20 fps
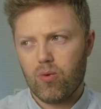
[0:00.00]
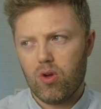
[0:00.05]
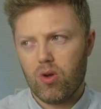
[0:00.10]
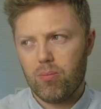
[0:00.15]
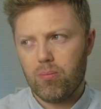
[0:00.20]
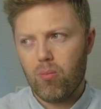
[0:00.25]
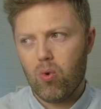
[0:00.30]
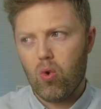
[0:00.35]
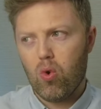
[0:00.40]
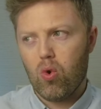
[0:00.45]

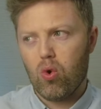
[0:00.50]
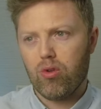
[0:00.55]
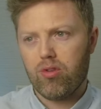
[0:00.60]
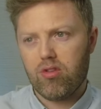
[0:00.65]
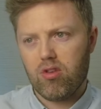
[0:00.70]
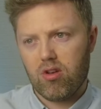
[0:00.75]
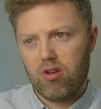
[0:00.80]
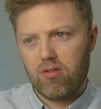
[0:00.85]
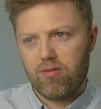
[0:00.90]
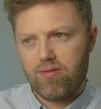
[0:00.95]
more
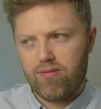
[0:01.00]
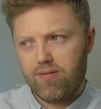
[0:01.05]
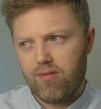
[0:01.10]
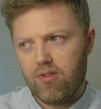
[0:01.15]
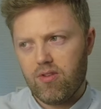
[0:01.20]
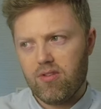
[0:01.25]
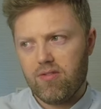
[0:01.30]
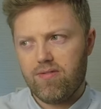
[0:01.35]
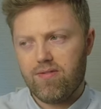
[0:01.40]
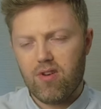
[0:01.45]
sort of
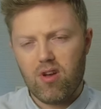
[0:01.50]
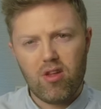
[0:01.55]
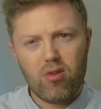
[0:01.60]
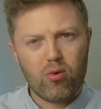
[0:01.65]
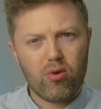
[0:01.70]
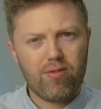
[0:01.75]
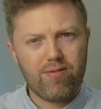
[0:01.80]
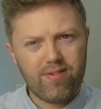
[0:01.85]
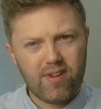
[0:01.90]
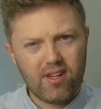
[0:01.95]

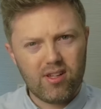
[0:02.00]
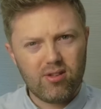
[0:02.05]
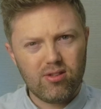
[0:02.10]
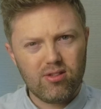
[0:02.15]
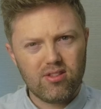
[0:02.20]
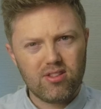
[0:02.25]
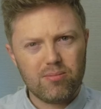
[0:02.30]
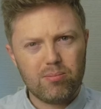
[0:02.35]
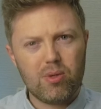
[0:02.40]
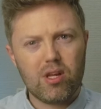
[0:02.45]
further
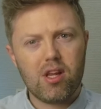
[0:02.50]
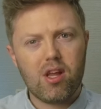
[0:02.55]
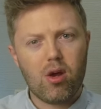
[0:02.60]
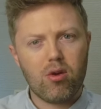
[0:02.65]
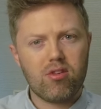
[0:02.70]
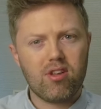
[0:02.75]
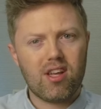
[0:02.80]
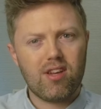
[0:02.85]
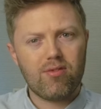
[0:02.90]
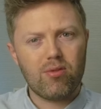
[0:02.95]
afield and go
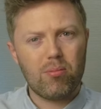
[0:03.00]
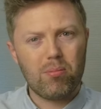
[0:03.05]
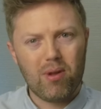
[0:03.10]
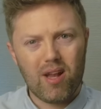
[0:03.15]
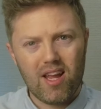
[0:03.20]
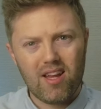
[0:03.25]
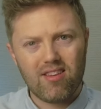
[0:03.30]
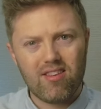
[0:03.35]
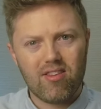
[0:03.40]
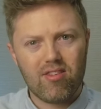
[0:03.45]
to different
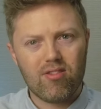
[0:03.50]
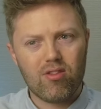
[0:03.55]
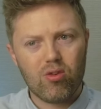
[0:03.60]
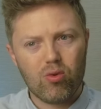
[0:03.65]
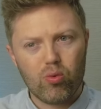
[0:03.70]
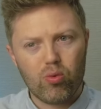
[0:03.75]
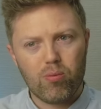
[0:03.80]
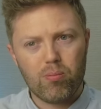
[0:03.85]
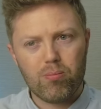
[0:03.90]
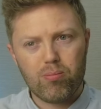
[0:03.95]
places
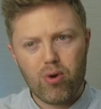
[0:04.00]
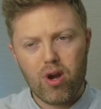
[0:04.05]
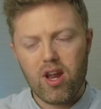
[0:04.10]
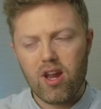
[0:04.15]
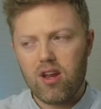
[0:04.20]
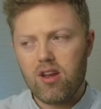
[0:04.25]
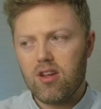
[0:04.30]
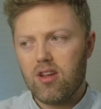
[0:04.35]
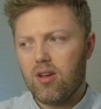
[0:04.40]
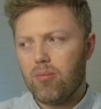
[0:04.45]
to
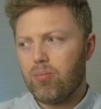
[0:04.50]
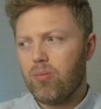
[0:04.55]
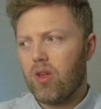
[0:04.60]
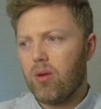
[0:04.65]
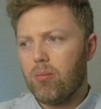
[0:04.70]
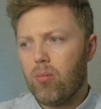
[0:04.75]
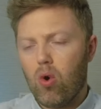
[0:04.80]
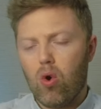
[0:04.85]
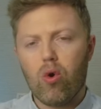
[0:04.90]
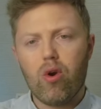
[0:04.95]
bring
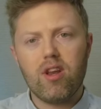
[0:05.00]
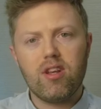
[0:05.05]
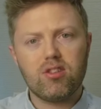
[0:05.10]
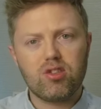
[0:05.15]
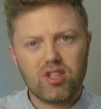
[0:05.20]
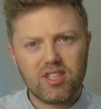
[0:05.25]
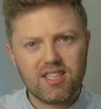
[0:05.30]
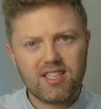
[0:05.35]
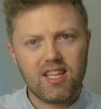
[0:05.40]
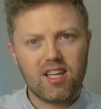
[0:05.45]
more
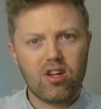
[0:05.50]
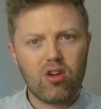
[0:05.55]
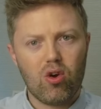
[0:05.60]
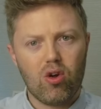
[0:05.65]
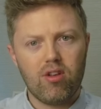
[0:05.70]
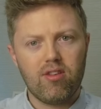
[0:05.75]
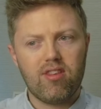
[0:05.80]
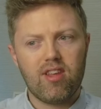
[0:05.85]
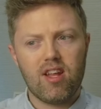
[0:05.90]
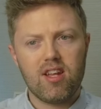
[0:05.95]
interesting
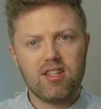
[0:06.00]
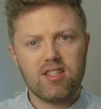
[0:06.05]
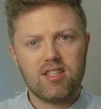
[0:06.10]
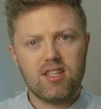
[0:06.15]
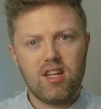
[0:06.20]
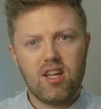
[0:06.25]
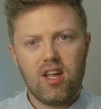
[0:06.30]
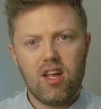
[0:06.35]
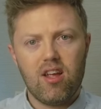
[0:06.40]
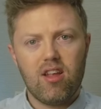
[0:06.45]
content
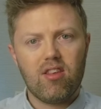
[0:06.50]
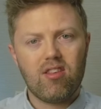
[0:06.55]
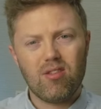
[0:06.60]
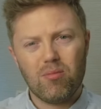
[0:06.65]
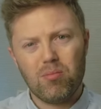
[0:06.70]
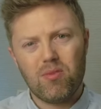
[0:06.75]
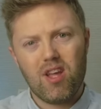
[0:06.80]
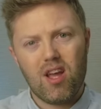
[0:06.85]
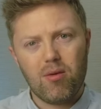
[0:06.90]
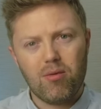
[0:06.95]

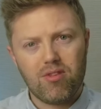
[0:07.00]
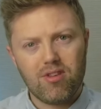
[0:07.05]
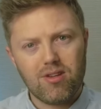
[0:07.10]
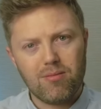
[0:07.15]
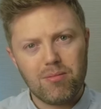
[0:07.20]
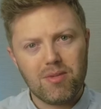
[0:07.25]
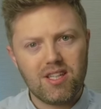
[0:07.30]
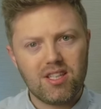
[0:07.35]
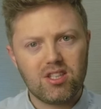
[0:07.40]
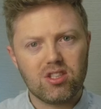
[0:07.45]
sometimes
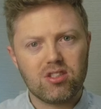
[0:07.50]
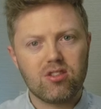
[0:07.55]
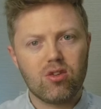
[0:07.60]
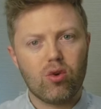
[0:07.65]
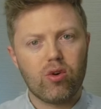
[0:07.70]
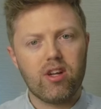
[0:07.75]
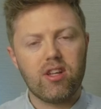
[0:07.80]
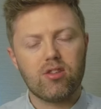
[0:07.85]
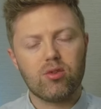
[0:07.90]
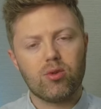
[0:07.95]
than me just
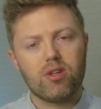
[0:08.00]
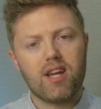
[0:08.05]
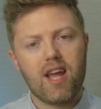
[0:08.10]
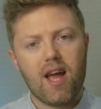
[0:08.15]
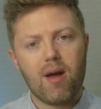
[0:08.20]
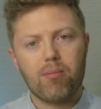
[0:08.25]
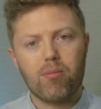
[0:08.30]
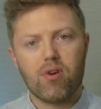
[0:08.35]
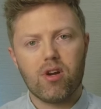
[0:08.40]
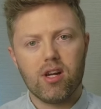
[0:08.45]
talking to a
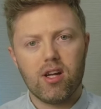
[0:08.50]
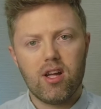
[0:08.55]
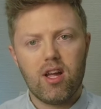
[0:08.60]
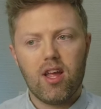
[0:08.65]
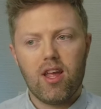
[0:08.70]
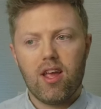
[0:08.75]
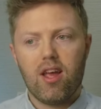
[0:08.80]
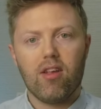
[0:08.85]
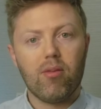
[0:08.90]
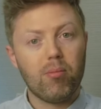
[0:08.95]
camera,
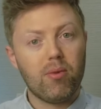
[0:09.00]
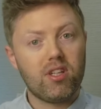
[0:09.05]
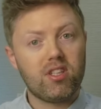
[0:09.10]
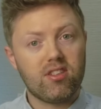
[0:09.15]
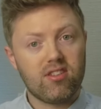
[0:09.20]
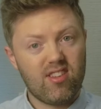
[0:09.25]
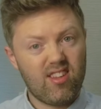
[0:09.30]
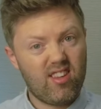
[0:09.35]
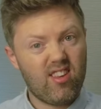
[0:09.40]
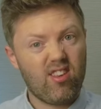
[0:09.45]
as much
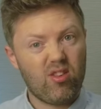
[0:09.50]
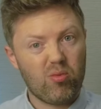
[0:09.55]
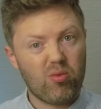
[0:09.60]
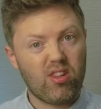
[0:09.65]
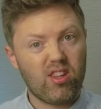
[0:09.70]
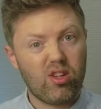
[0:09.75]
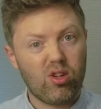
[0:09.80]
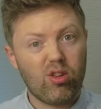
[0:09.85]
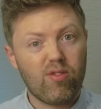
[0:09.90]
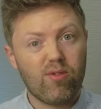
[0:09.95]
as this is
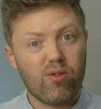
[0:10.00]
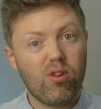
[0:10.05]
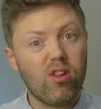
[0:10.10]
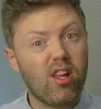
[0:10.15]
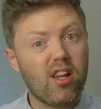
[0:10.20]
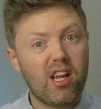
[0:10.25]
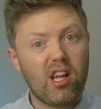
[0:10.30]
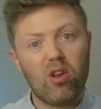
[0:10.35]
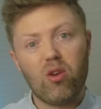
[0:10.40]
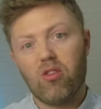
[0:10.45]
really useful
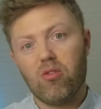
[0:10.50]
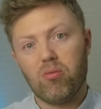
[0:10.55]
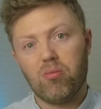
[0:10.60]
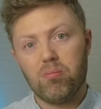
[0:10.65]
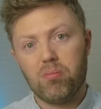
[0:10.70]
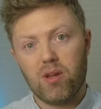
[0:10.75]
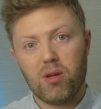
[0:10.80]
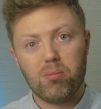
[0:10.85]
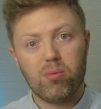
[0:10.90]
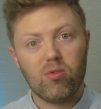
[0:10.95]
and a lot of
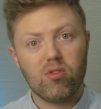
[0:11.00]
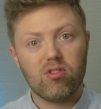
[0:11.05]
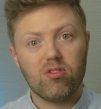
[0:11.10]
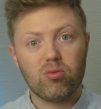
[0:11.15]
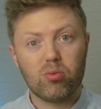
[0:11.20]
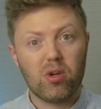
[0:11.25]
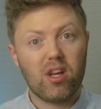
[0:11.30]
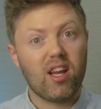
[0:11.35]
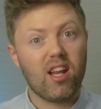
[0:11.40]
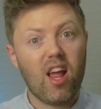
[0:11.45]
people
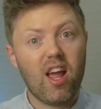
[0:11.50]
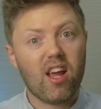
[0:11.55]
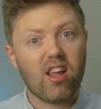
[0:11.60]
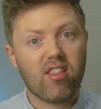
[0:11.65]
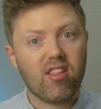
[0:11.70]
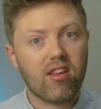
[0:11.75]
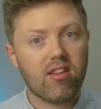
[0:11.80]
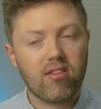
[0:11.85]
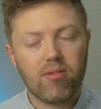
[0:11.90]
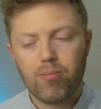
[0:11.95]
really like
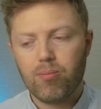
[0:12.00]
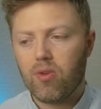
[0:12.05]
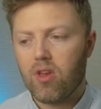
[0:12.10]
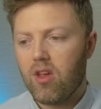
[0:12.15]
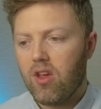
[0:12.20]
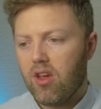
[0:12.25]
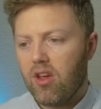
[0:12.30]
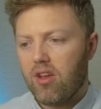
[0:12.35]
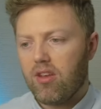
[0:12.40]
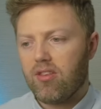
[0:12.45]
this.
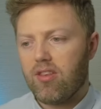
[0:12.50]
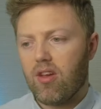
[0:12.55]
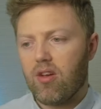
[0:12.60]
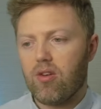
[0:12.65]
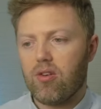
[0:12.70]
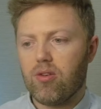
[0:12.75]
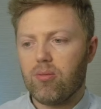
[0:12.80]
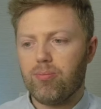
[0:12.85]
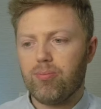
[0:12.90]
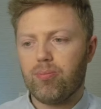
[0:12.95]

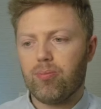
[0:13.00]
So